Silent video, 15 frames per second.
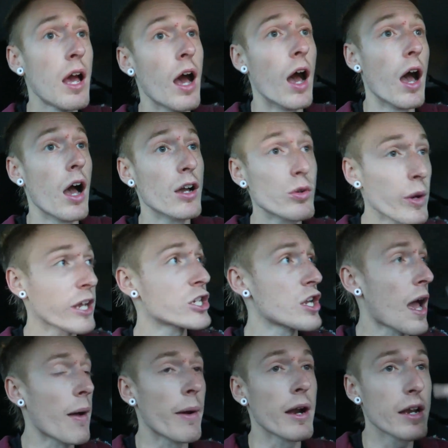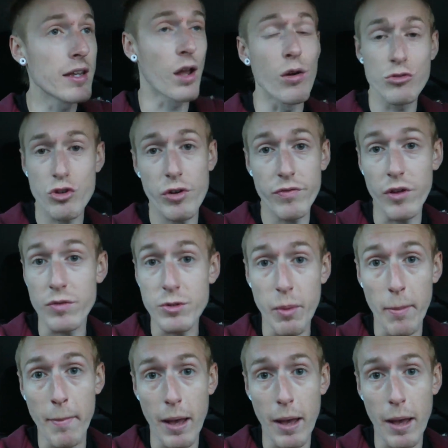Uh, quick shower, now I'm driving over to my